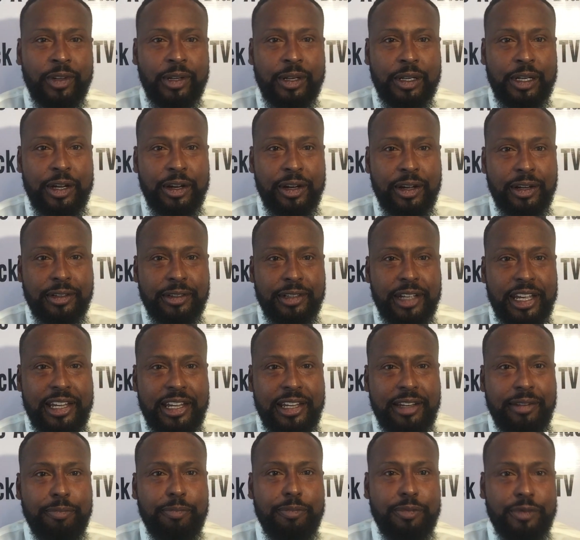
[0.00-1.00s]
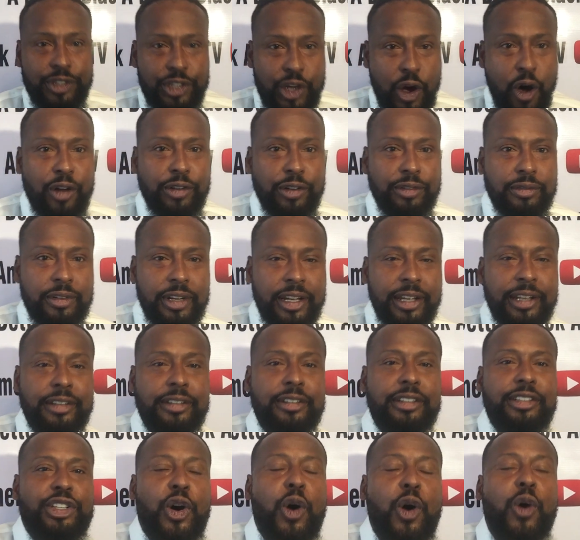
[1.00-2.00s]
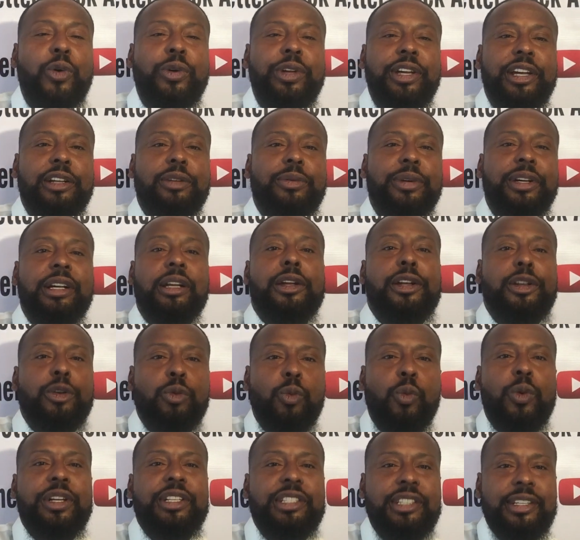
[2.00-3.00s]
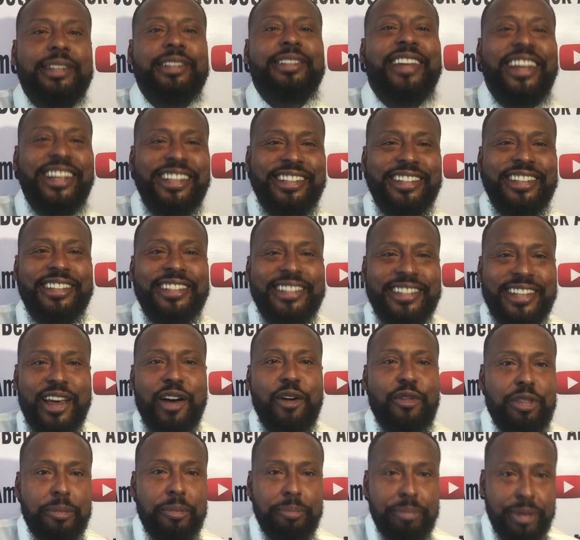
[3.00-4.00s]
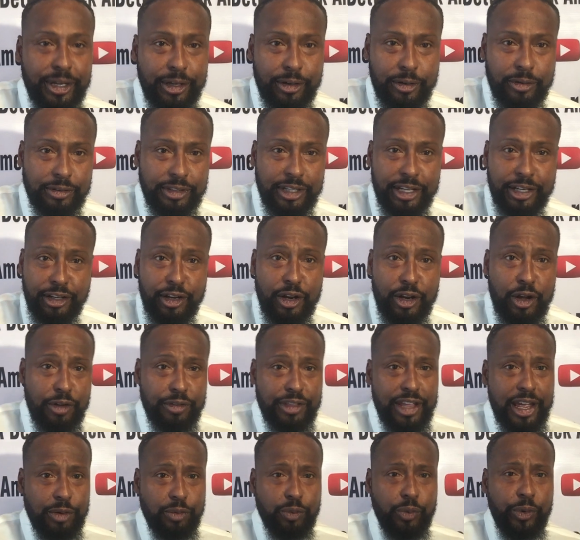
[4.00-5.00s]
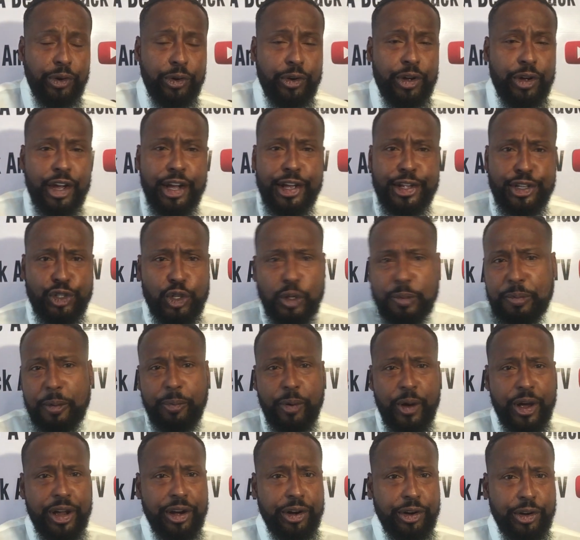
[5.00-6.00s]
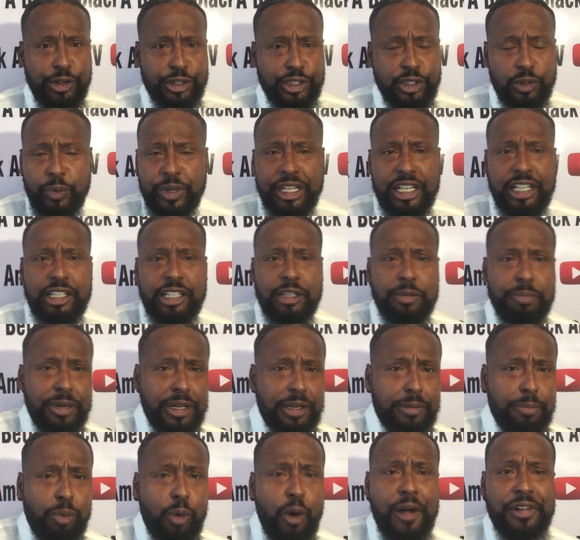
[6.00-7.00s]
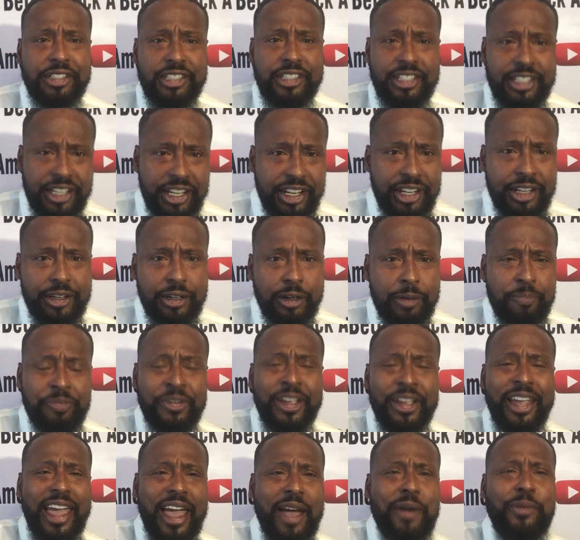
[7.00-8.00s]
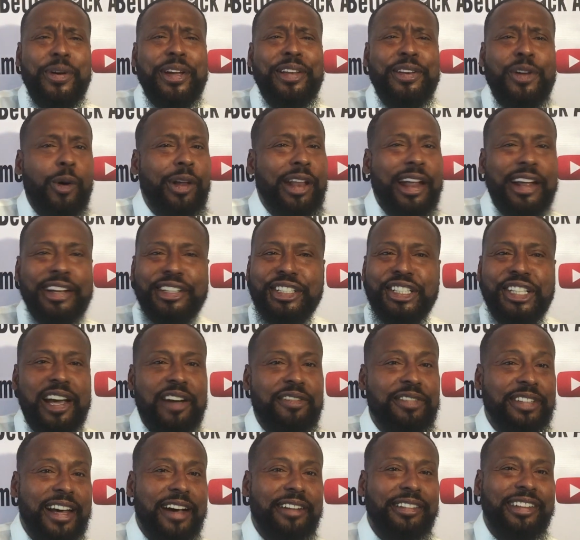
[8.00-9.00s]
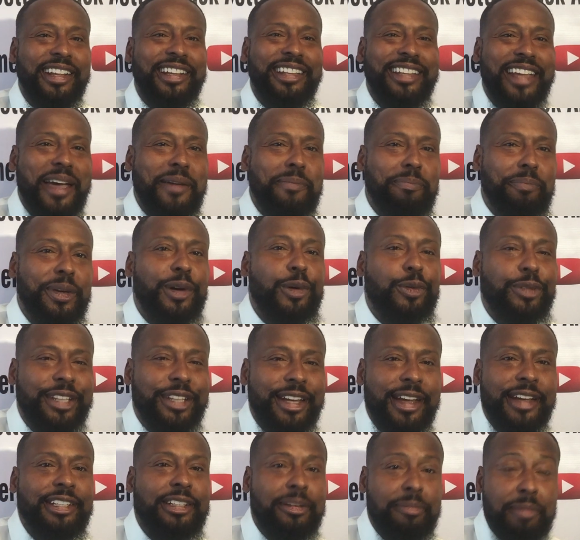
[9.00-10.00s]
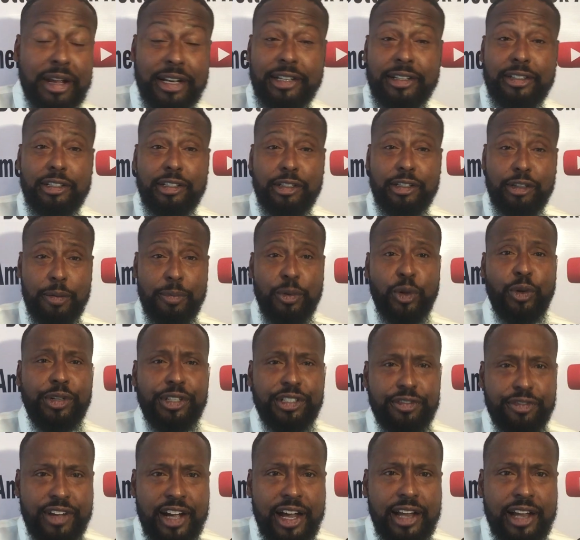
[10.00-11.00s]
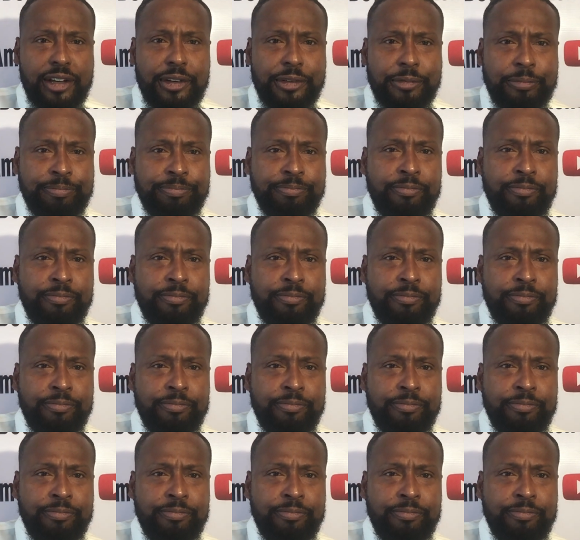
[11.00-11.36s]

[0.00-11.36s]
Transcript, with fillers: You know, he taught and told Hillary Clinton what to say to sell the bill, you know, that we're super predators and we need to be brought to heel. And we know without a shadow of a doubt that that bill decimated the communities of color